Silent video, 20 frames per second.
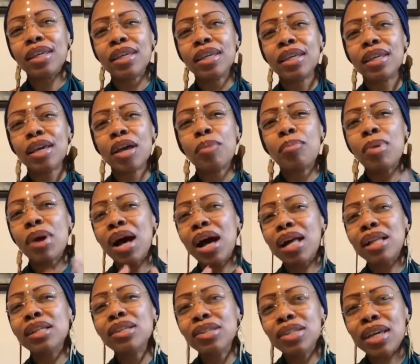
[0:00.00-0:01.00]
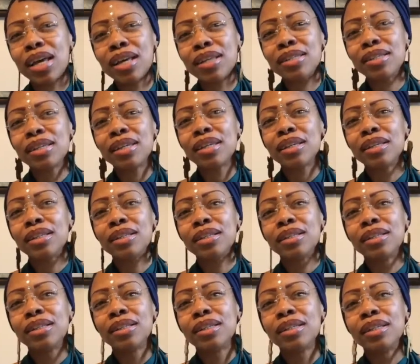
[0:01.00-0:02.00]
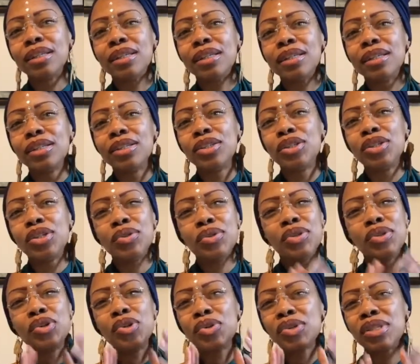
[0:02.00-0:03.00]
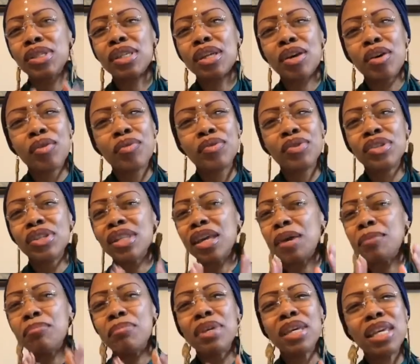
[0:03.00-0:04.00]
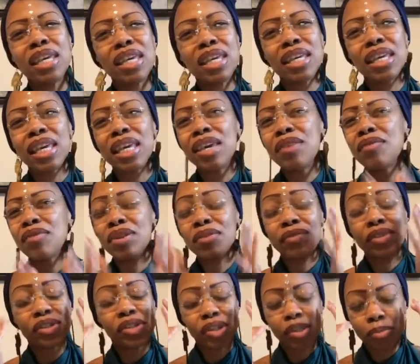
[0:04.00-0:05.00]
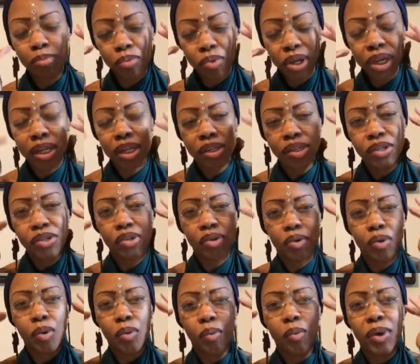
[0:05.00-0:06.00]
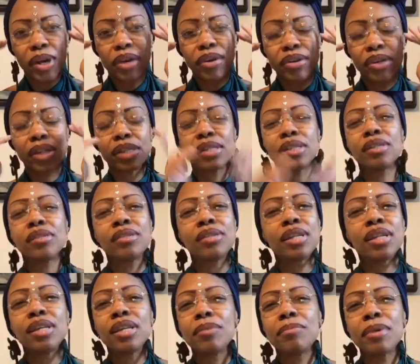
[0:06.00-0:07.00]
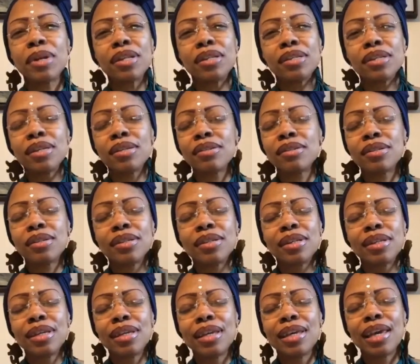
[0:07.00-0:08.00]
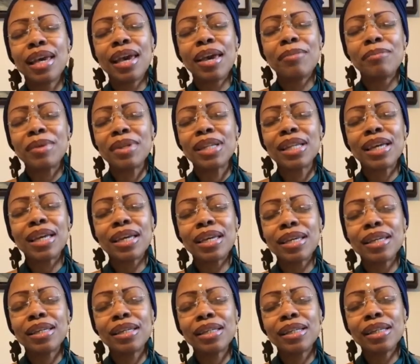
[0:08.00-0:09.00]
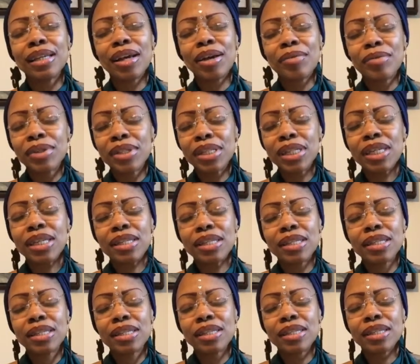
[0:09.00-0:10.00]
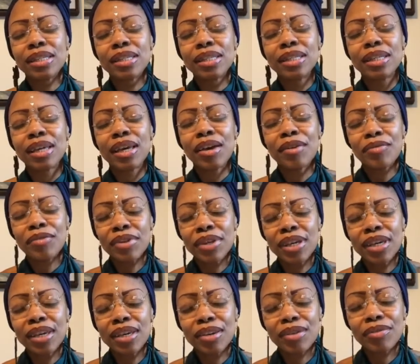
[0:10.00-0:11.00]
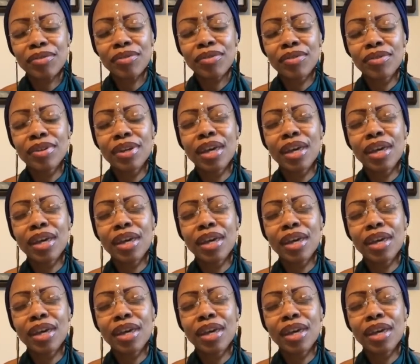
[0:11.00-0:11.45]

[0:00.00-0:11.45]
apologizing to yourself, to that being, even if it's just bringing it to your awareness, sitting in meditation and be like, I release, I forgive, I